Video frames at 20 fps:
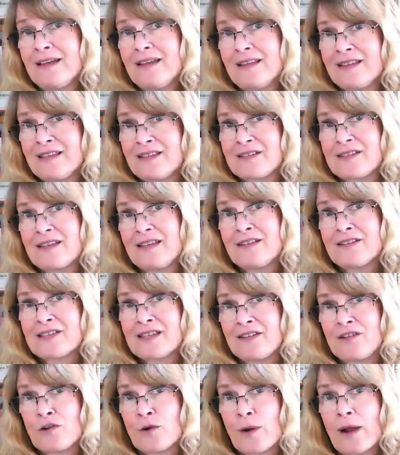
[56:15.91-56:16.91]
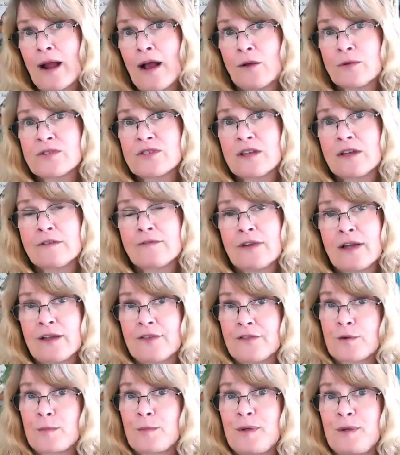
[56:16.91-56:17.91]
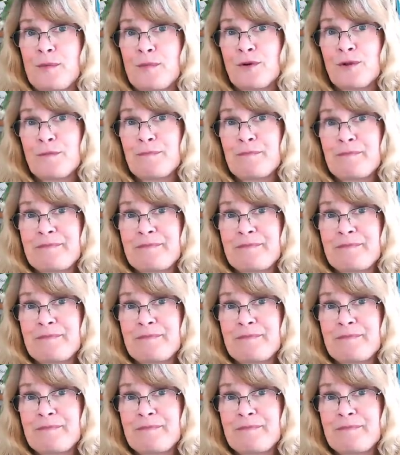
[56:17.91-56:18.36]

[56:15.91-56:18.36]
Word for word: this is in your house of other people.